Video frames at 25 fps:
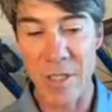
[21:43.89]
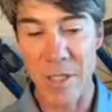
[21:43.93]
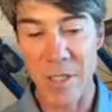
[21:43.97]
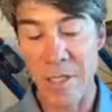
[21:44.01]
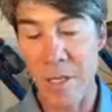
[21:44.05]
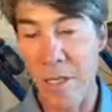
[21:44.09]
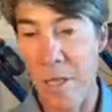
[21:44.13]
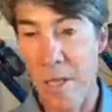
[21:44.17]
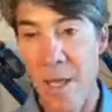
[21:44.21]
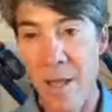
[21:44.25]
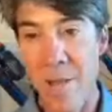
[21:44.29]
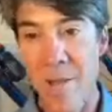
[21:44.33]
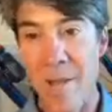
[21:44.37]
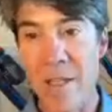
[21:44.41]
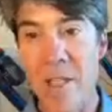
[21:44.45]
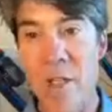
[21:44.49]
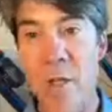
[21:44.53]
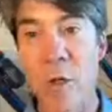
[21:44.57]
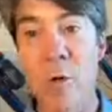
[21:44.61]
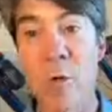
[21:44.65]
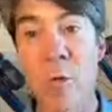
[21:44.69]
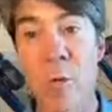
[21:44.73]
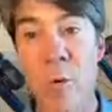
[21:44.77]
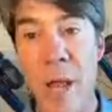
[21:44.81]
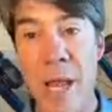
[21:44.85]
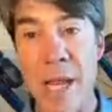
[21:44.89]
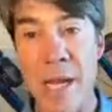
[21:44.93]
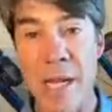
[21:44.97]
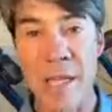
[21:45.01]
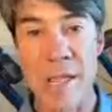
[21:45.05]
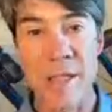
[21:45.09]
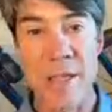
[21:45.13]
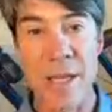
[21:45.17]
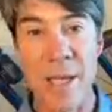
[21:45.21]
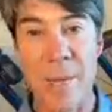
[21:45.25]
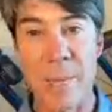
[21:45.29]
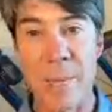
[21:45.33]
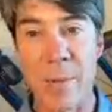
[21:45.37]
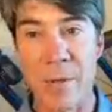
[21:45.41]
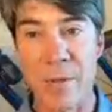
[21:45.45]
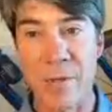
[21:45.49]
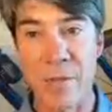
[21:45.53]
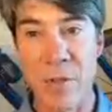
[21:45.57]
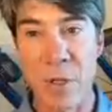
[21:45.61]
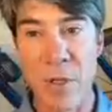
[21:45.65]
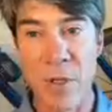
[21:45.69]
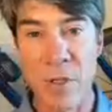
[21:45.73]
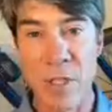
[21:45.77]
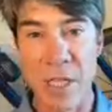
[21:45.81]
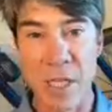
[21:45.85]
And that's a great example of
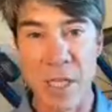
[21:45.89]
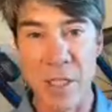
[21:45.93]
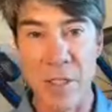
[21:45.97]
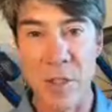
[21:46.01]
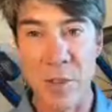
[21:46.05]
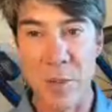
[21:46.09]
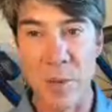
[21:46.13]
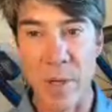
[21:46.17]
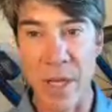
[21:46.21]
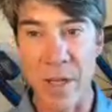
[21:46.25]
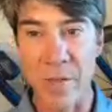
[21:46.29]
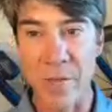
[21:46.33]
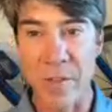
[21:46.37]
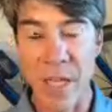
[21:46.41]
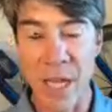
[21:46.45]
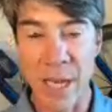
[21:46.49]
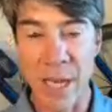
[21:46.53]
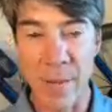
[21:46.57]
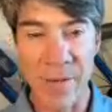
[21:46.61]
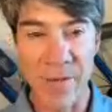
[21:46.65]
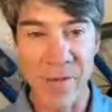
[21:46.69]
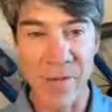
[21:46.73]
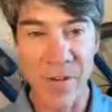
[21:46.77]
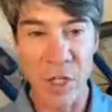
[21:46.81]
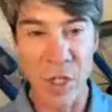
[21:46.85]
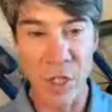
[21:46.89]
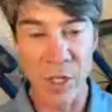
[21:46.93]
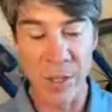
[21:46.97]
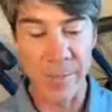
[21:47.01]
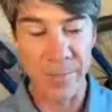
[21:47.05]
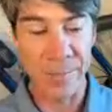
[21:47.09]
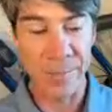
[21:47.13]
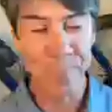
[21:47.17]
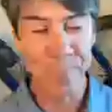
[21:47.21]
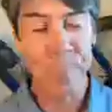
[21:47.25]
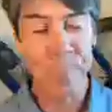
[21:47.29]
using Zwift, time efficient.